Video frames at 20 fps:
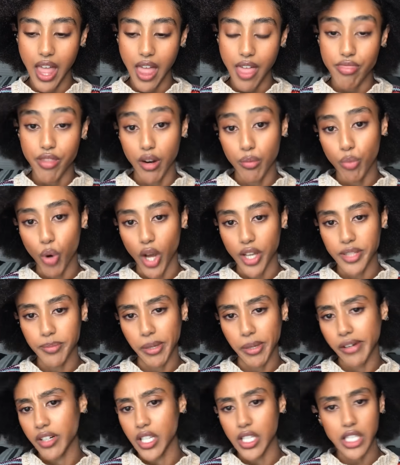Their
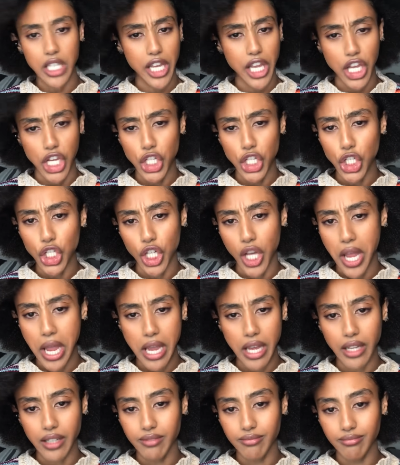prosperity is hinging
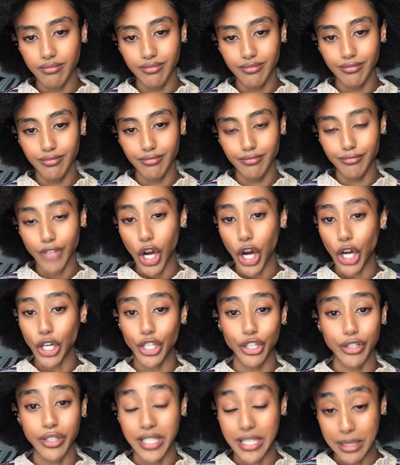on
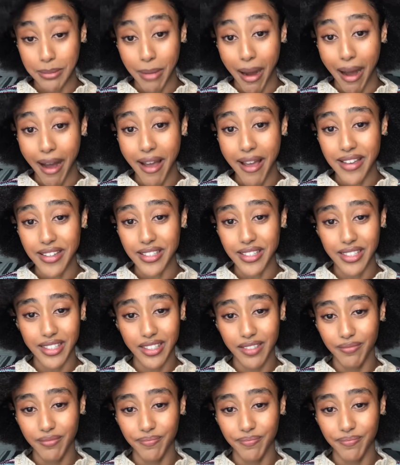your demise.